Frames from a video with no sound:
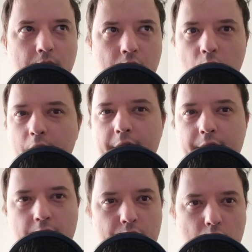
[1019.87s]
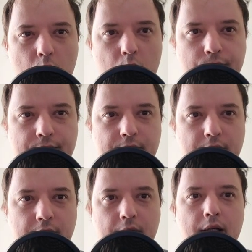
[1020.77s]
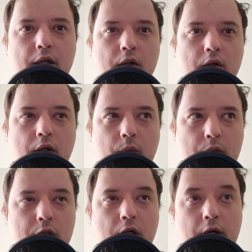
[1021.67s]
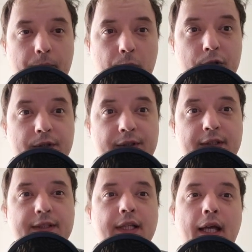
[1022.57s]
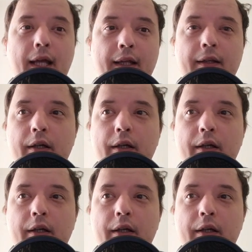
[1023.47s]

look at the nodes, which are the processes, and